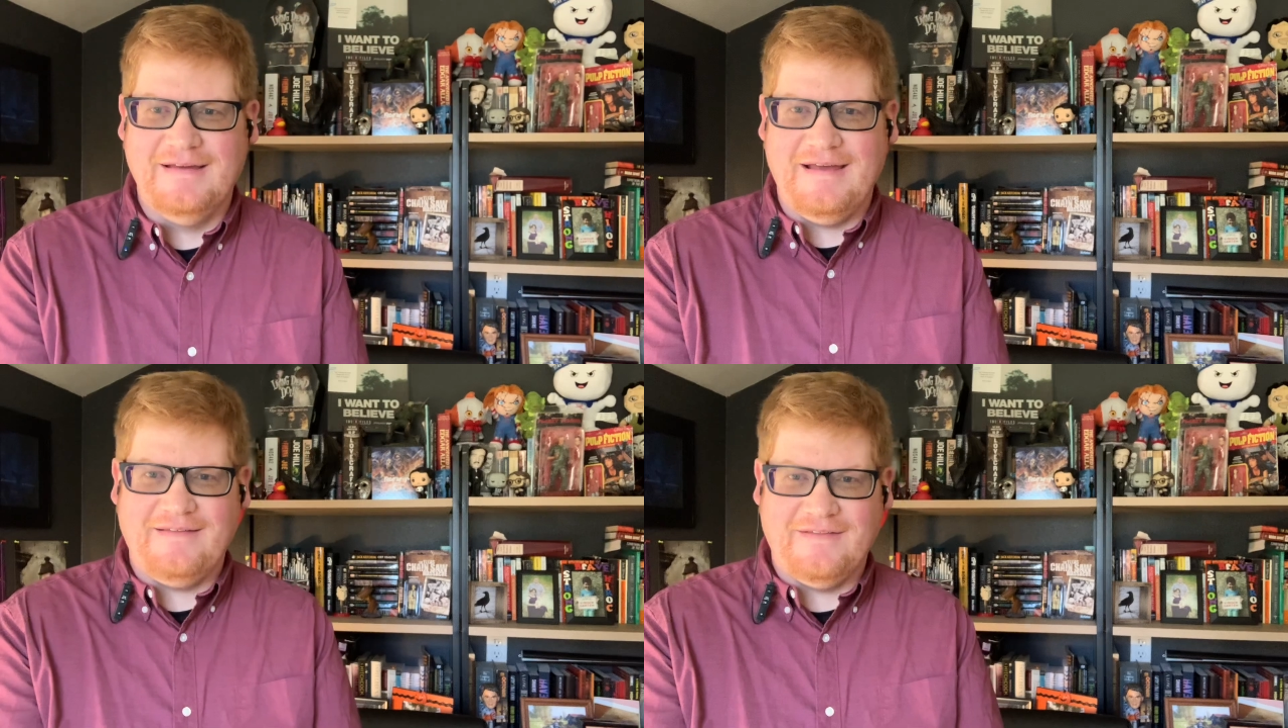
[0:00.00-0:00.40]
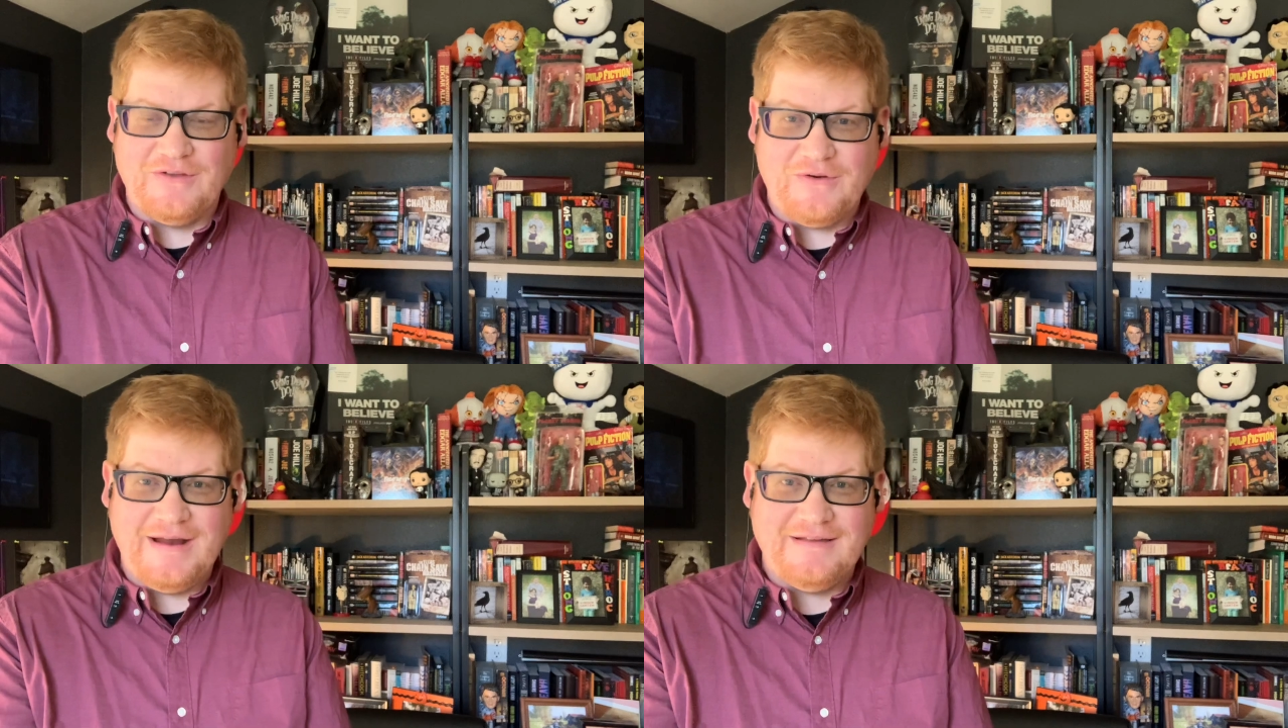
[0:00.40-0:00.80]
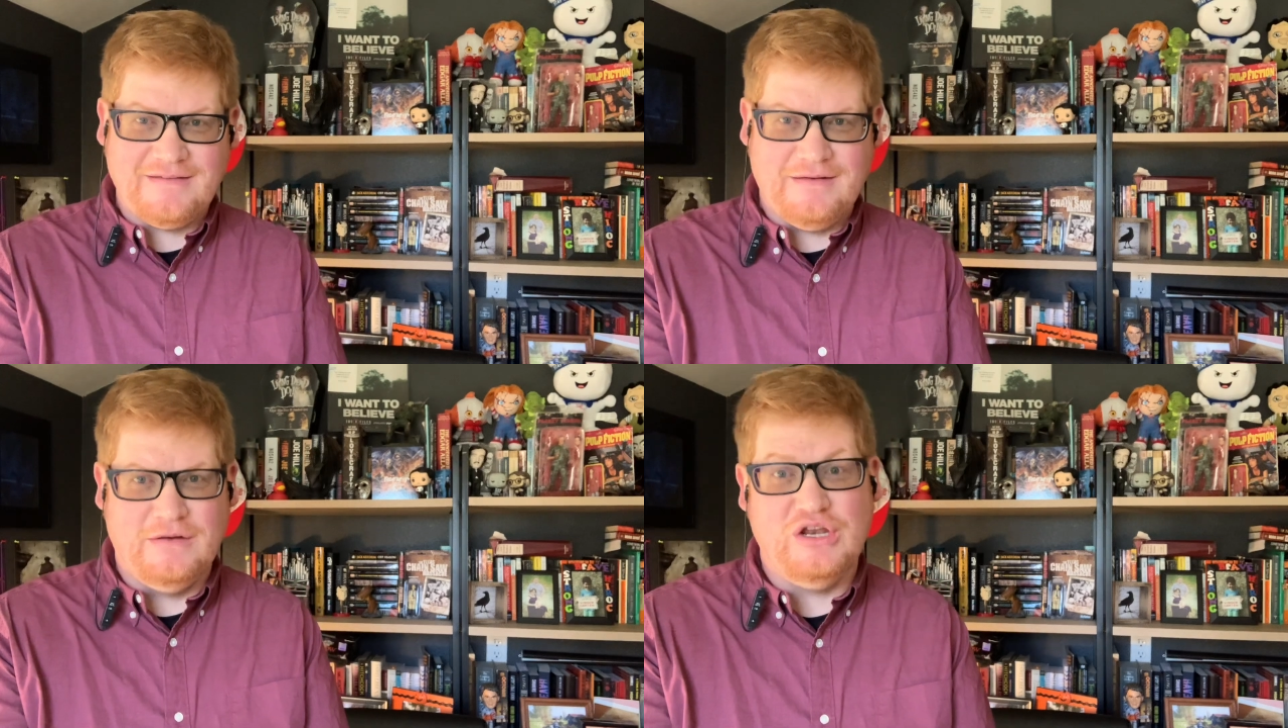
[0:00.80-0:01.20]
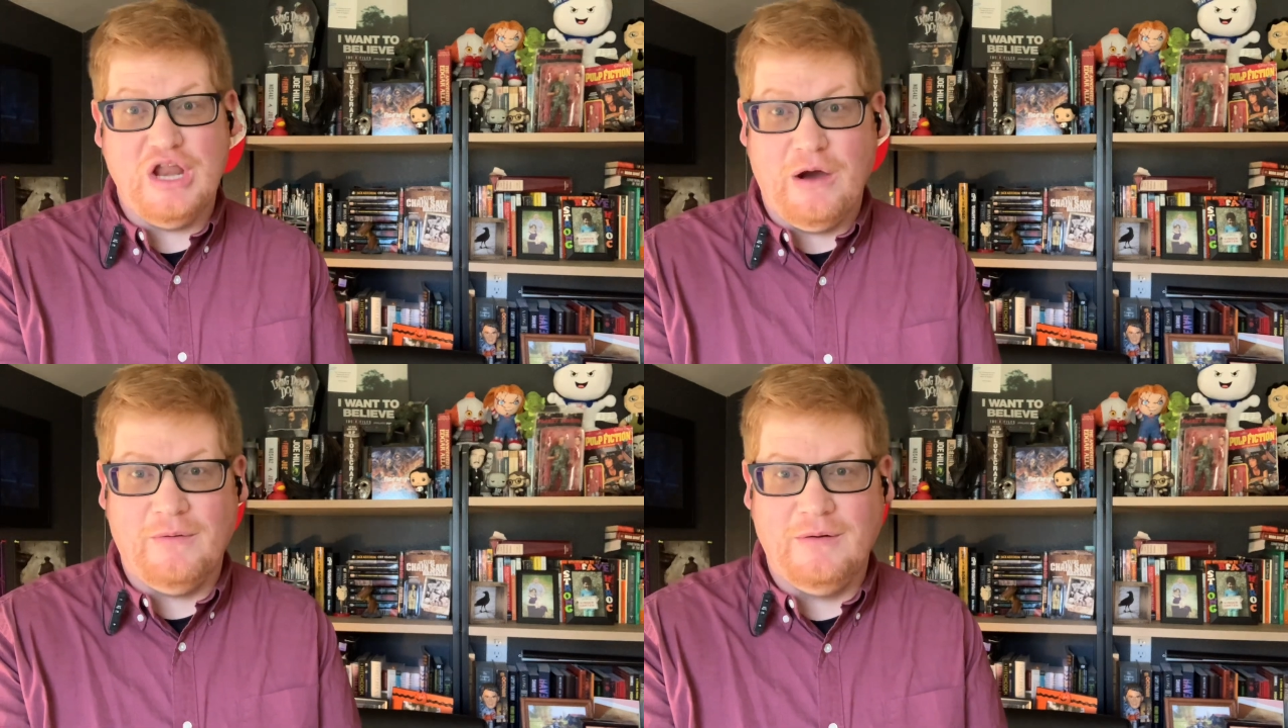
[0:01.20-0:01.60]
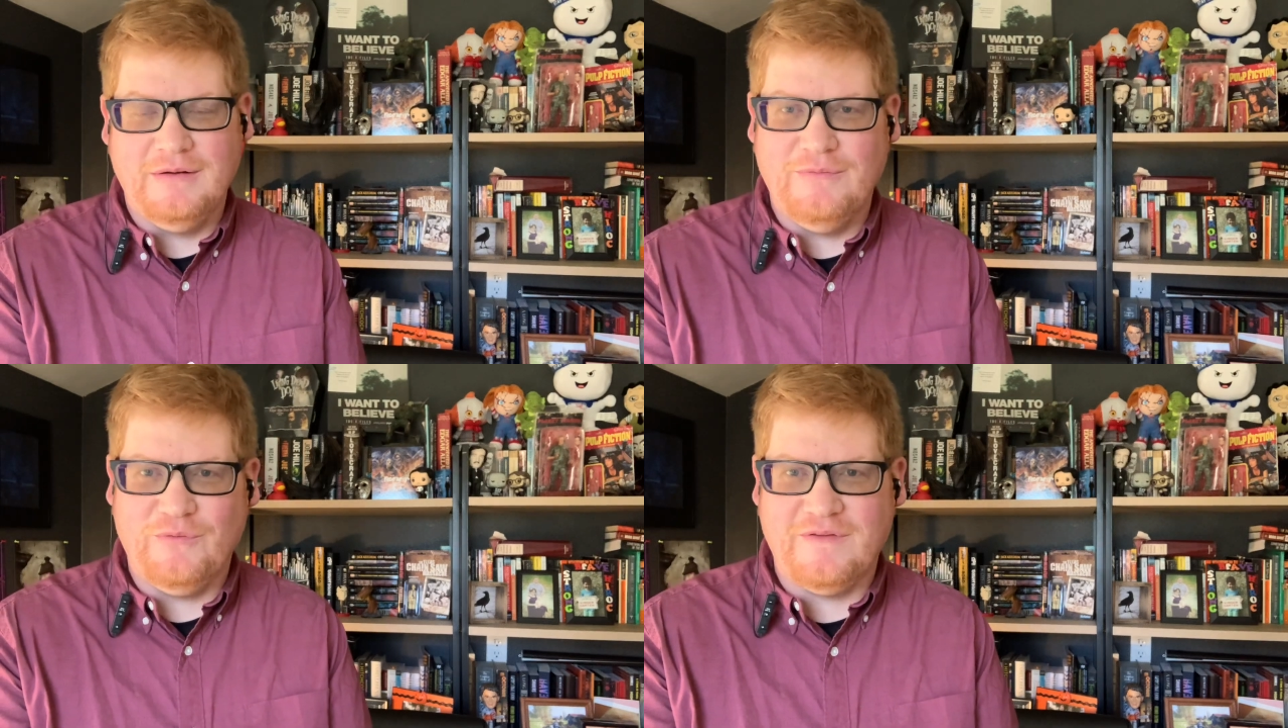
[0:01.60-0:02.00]
Is it the greatest? No.
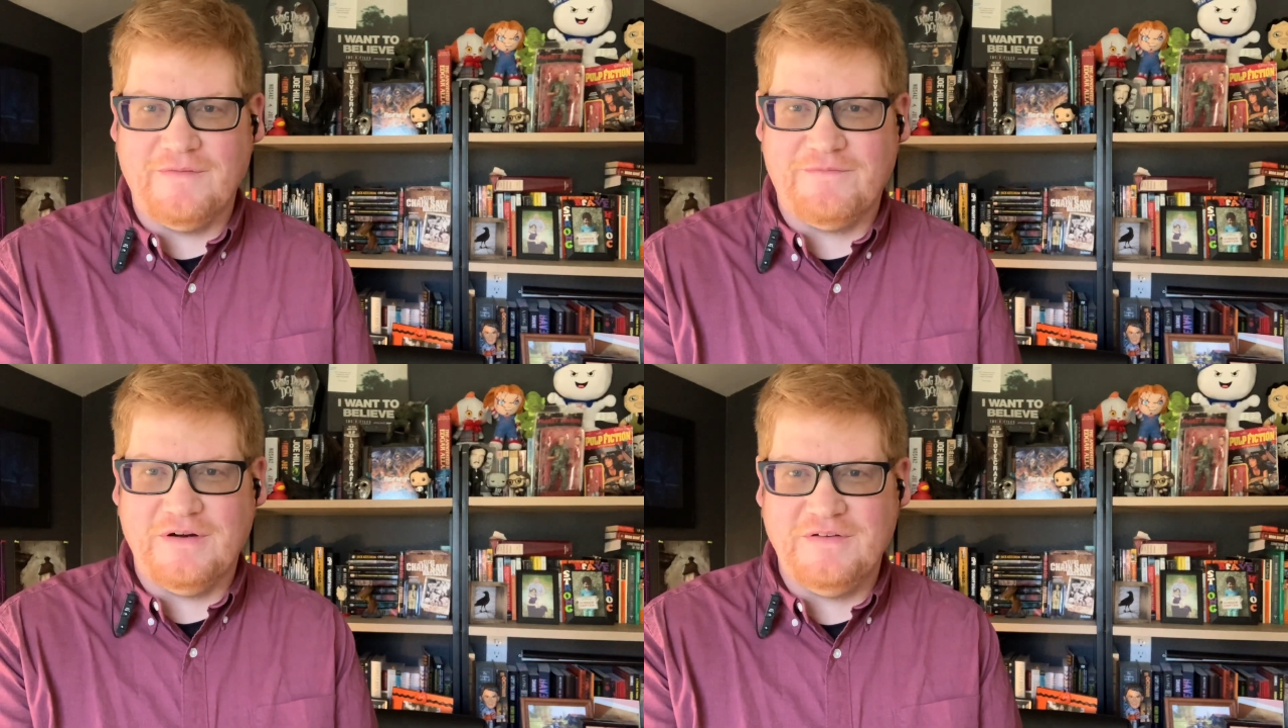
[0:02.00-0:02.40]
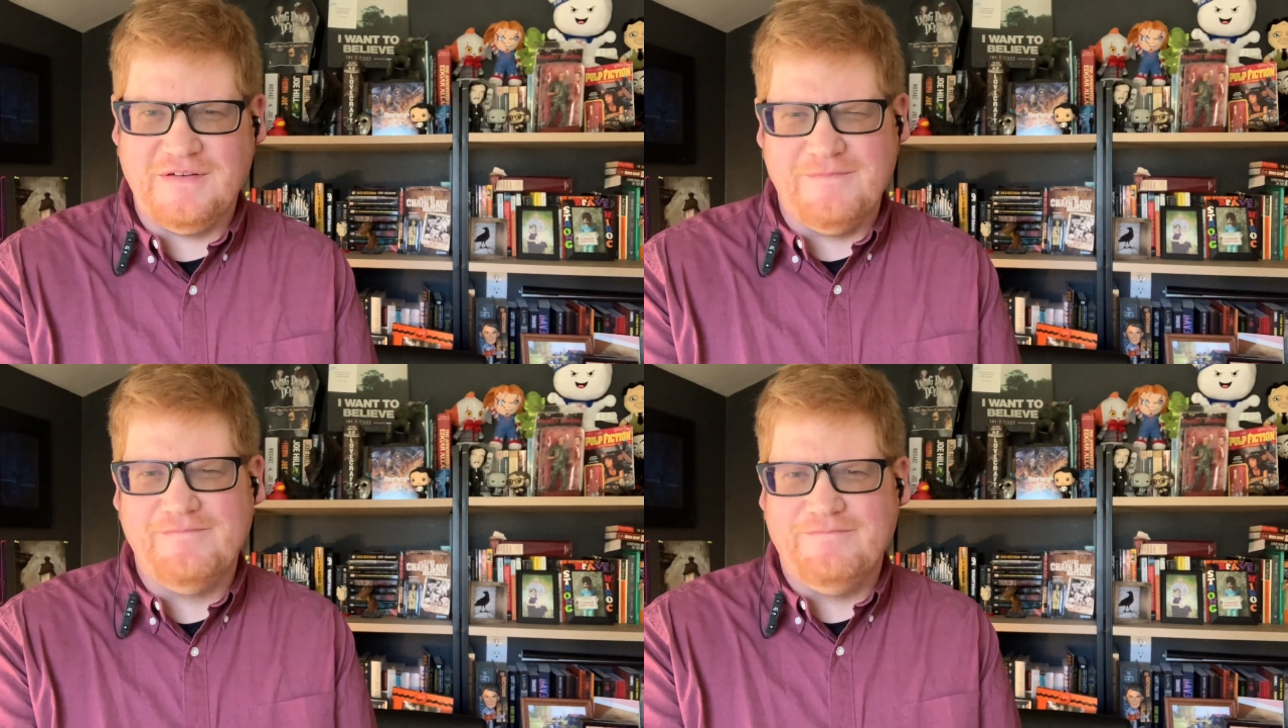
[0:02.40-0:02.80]
Was it the first?